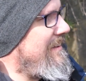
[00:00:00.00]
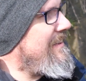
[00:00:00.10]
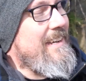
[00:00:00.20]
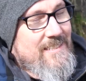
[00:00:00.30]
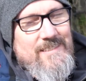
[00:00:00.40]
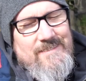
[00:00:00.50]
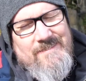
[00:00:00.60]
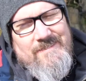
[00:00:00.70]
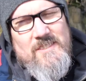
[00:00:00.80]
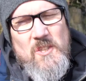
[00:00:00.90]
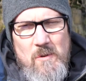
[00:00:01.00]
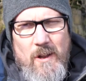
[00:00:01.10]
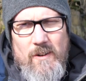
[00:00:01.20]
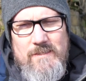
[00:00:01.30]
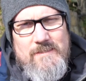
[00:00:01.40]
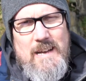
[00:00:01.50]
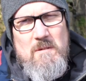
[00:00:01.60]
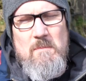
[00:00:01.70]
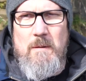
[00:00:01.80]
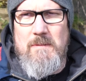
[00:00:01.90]
Yes, too long, I
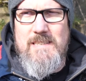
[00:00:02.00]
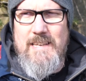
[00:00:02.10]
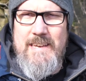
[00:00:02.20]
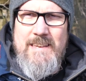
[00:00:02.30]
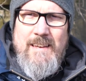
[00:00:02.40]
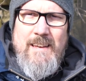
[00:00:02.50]
would probably say.